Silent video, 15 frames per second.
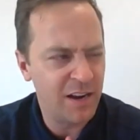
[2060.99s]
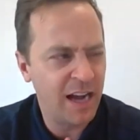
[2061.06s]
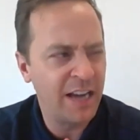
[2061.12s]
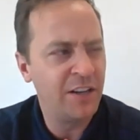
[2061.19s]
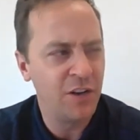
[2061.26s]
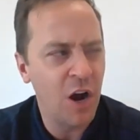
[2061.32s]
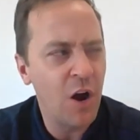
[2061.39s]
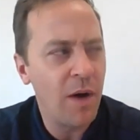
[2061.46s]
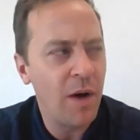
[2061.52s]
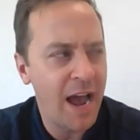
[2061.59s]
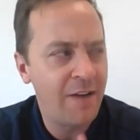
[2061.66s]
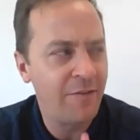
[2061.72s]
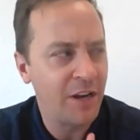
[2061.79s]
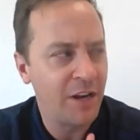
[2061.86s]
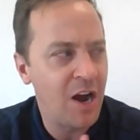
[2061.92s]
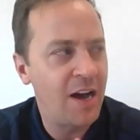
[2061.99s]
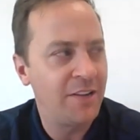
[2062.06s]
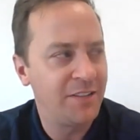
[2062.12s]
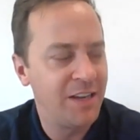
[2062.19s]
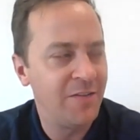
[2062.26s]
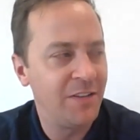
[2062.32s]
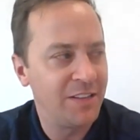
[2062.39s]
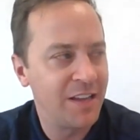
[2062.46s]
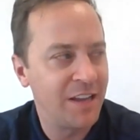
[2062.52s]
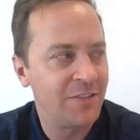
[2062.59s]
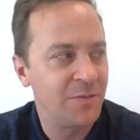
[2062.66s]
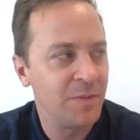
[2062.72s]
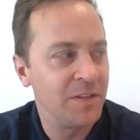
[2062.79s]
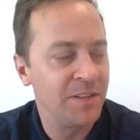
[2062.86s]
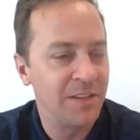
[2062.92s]
I don't have a cost savings
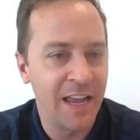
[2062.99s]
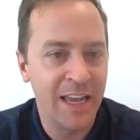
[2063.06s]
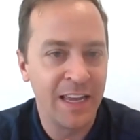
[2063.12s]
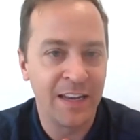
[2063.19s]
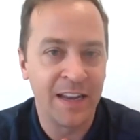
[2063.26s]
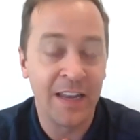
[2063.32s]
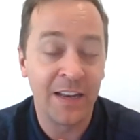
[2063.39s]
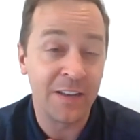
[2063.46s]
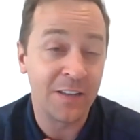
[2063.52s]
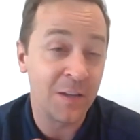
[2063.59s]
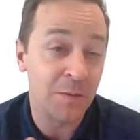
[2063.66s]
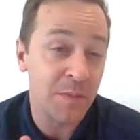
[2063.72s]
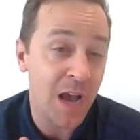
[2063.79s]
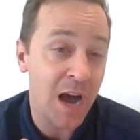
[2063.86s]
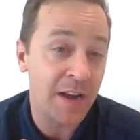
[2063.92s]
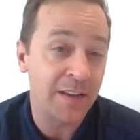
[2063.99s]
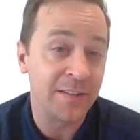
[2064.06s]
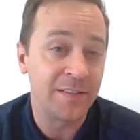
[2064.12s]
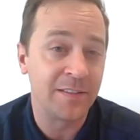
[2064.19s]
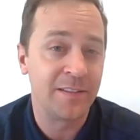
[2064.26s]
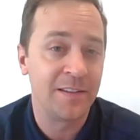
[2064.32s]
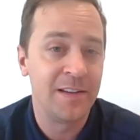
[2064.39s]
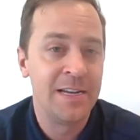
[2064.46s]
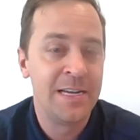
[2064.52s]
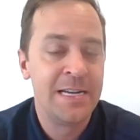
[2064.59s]
estimate today, and to be honest,